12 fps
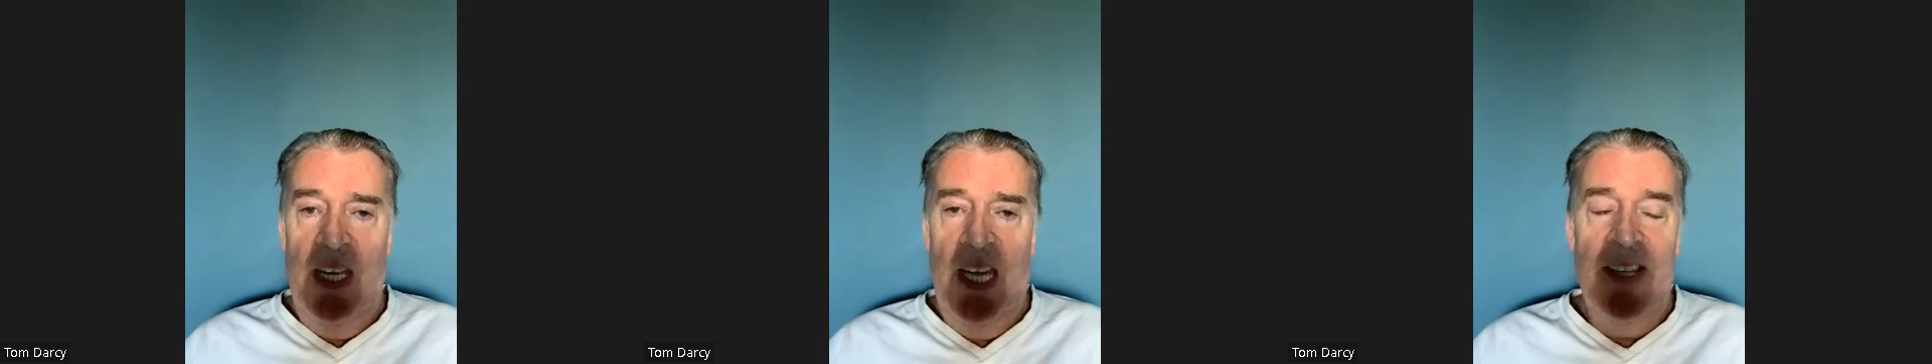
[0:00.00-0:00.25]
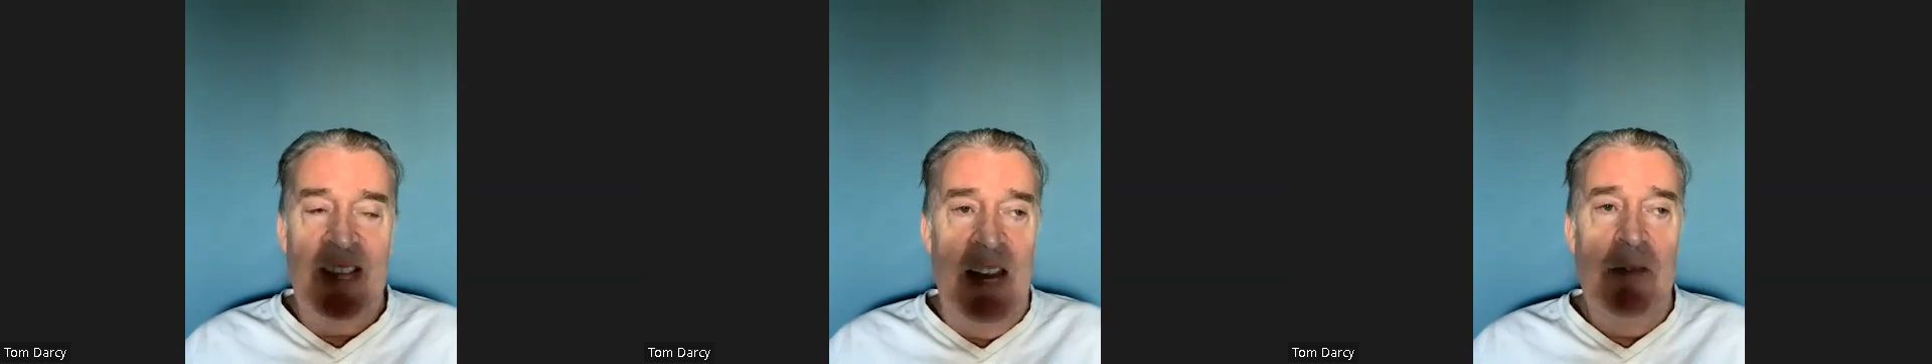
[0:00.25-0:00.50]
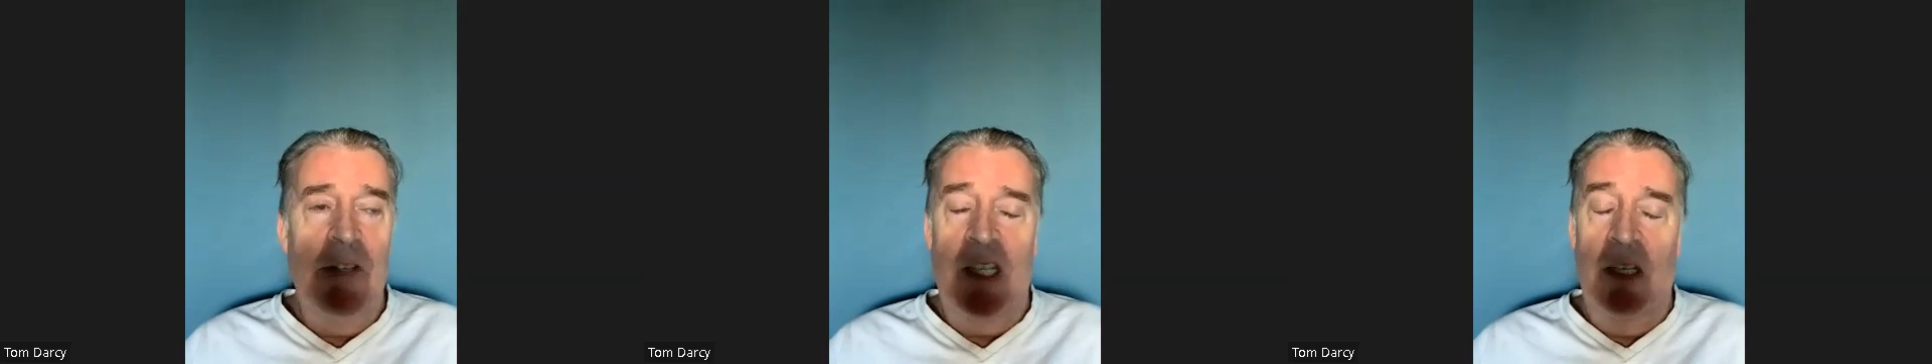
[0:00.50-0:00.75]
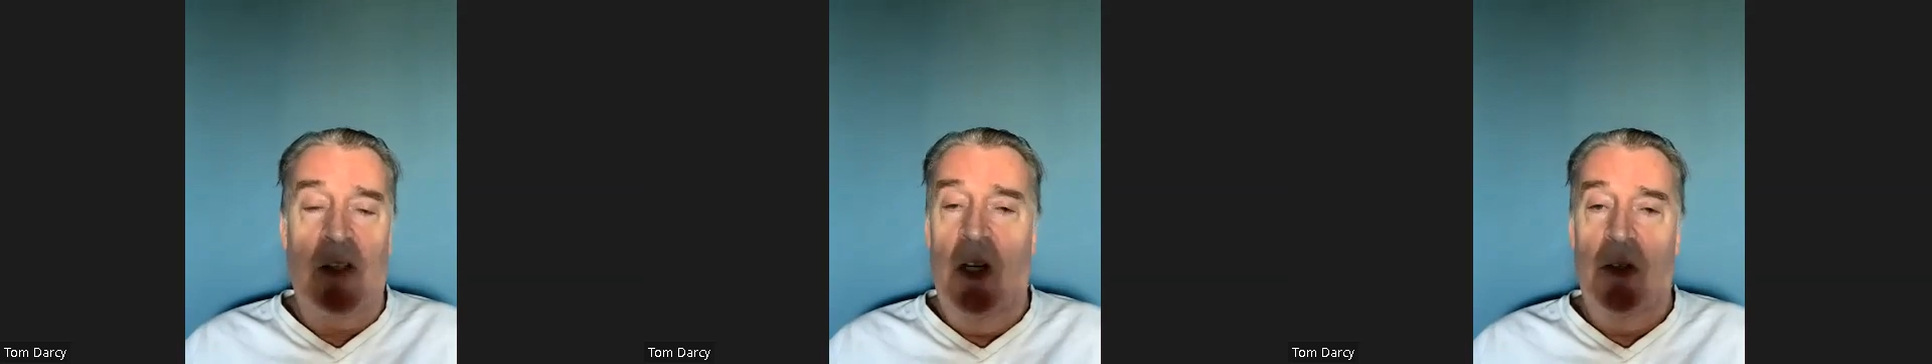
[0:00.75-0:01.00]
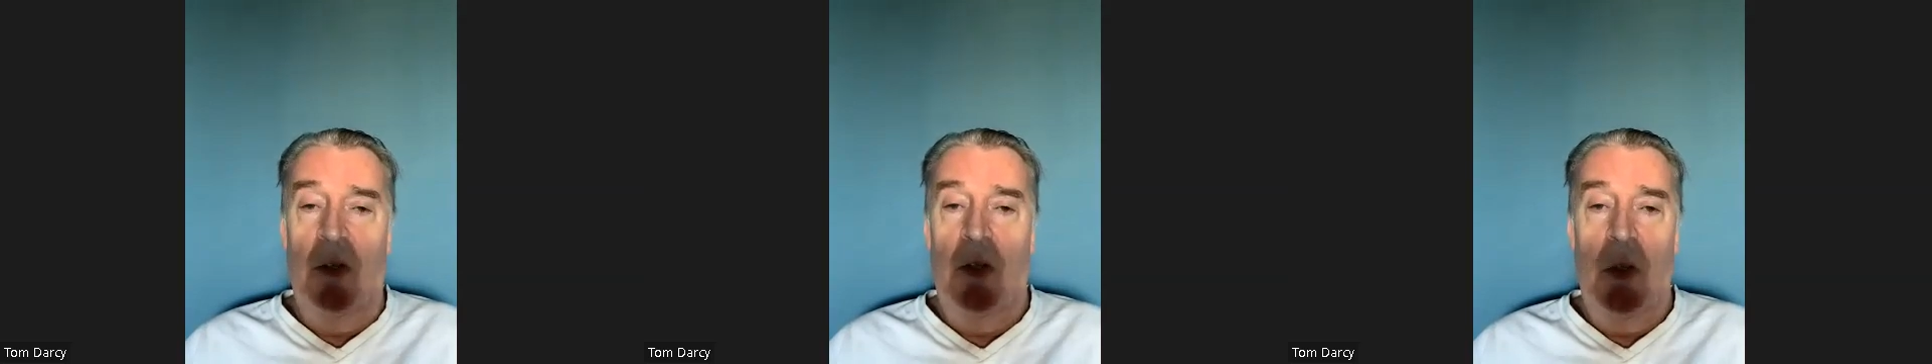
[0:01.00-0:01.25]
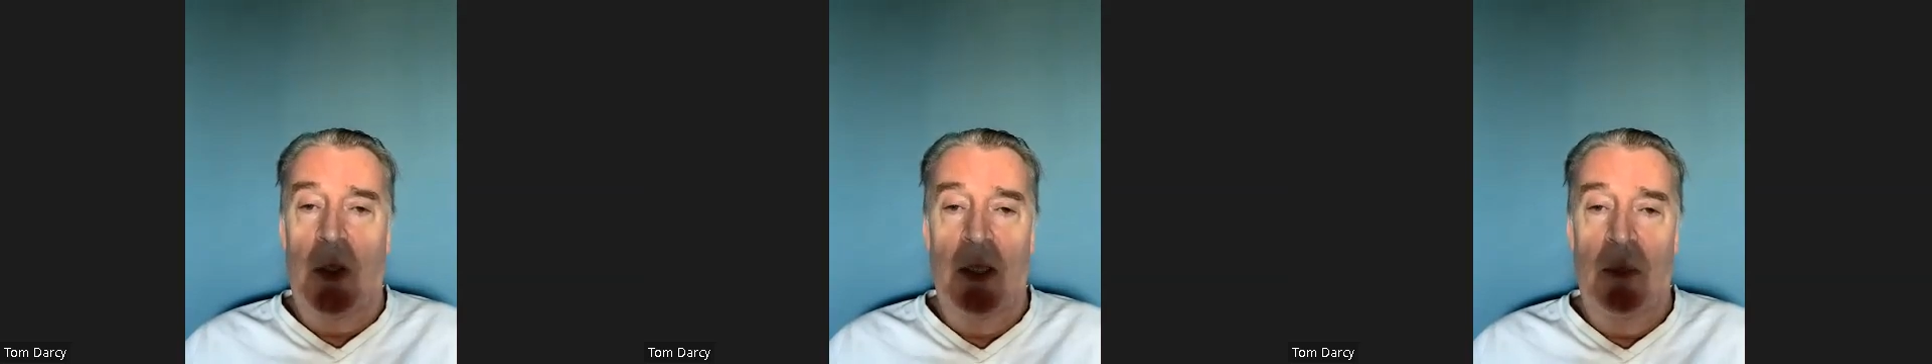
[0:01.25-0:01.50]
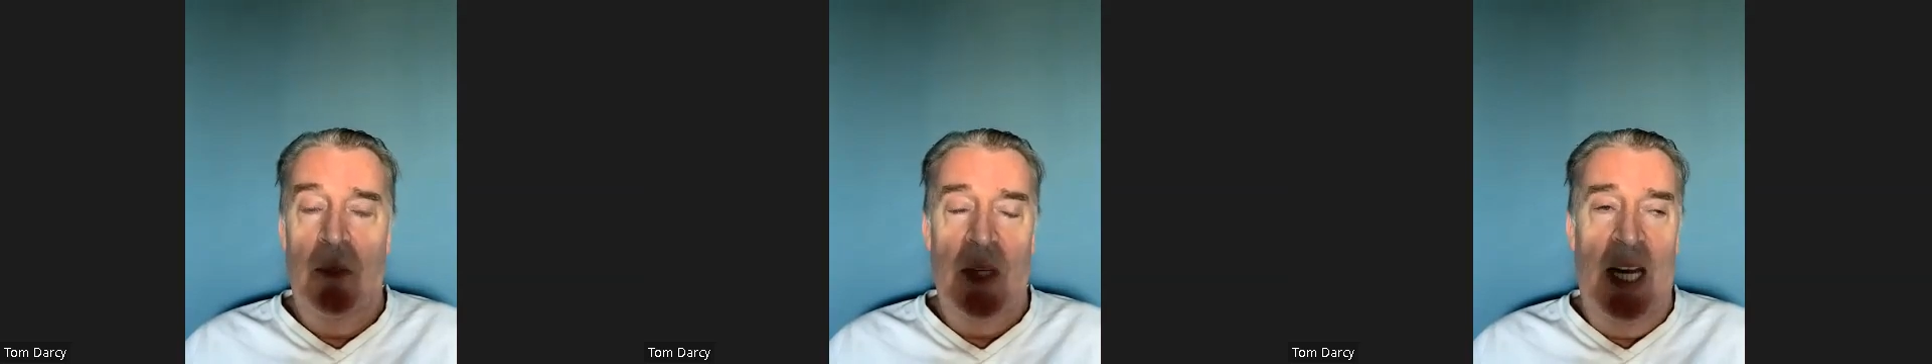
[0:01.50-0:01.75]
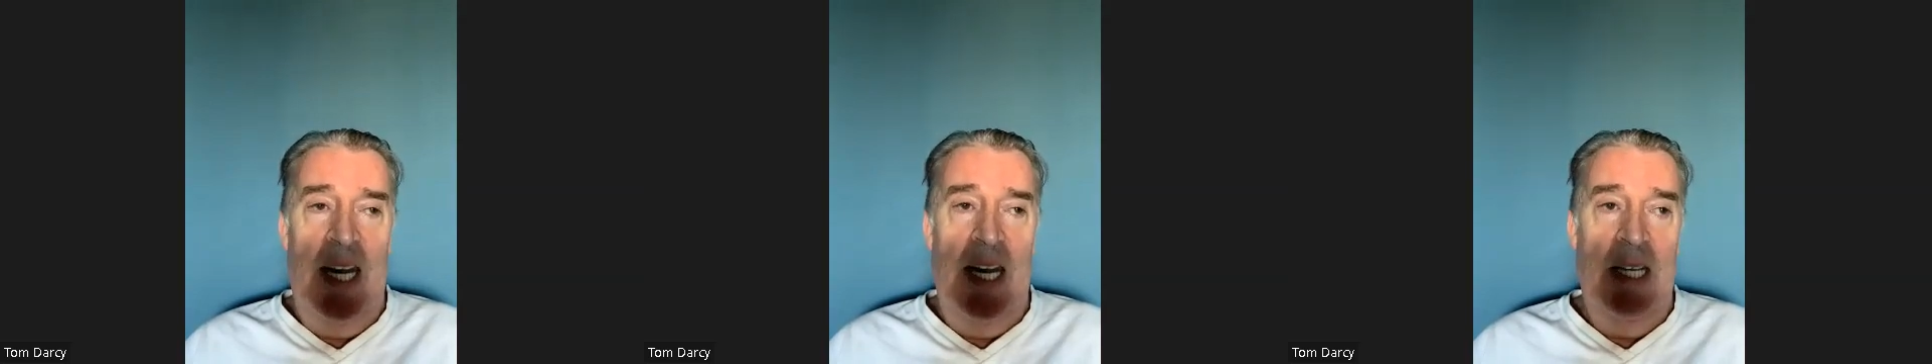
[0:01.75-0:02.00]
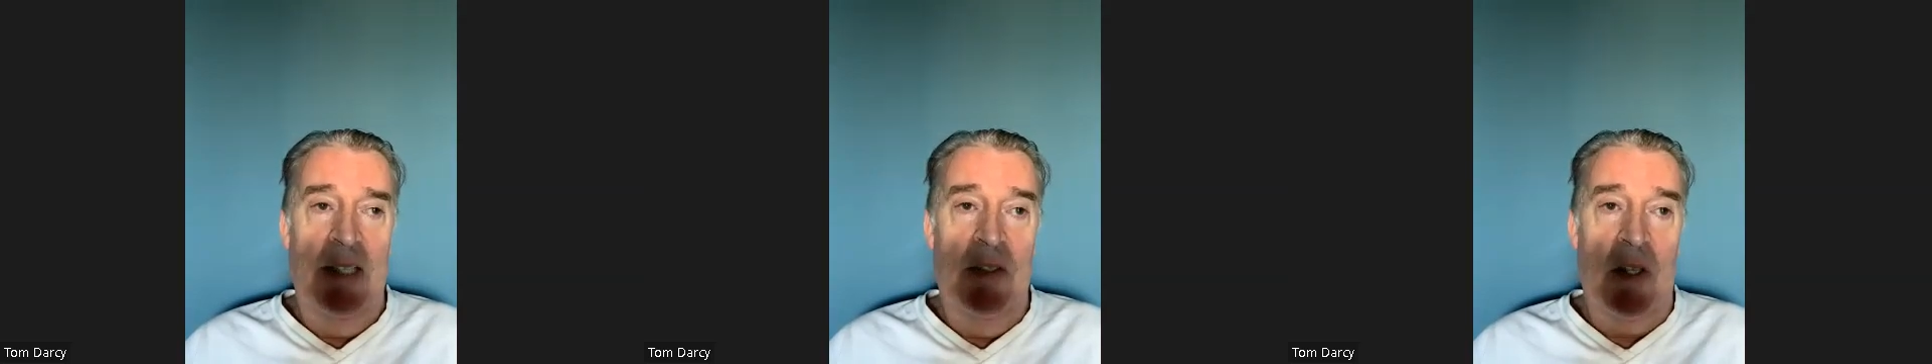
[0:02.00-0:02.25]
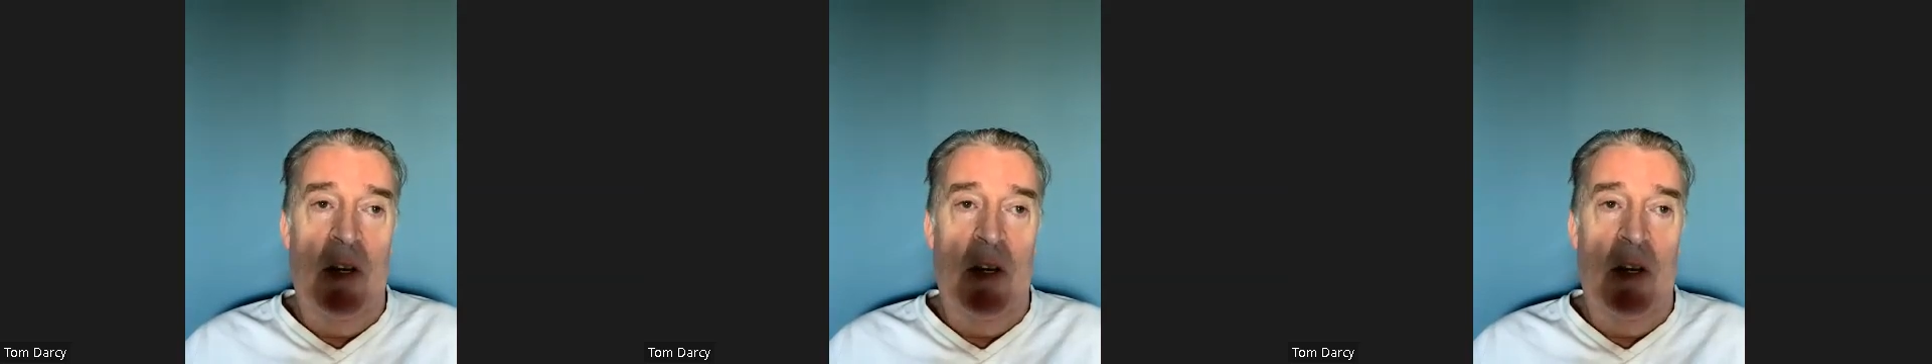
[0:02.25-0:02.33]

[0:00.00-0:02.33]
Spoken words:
It's everything's got to do with it. And